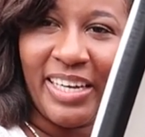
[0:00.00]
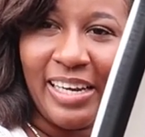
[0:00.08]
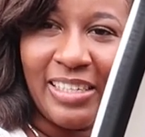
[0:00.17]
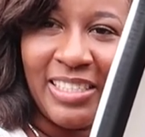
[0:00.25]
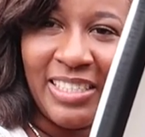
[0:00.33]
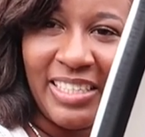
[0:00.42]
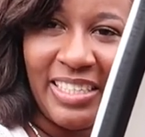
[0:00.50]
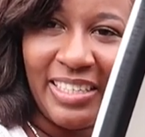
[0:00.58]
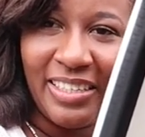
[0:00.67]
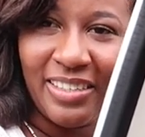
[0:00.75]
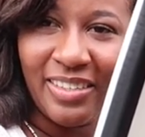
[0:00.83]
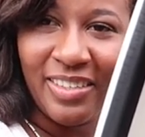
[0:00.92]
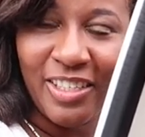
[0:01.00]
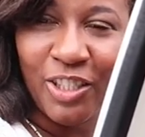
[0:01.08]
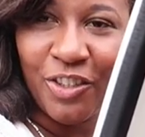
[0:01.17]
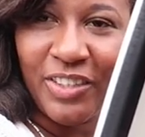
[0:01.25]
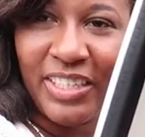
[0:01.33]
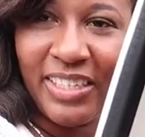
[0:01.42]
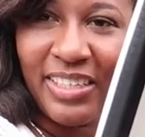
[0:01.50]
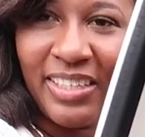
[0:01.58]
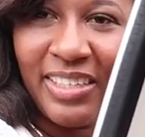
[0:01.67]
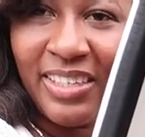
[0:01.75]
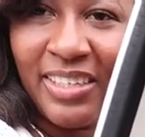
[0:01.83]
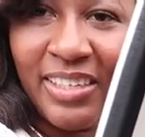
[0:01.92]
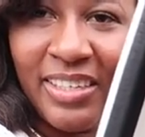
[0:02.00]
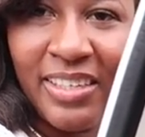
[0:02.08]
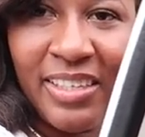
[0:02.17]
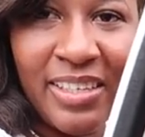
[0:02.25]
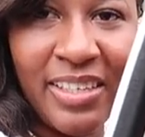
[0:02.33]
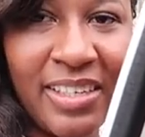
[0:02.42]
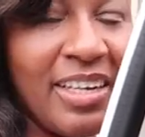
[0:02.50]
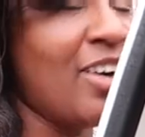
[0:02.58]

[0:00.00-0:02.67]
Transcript: can see the screen? Oh, his, yeah.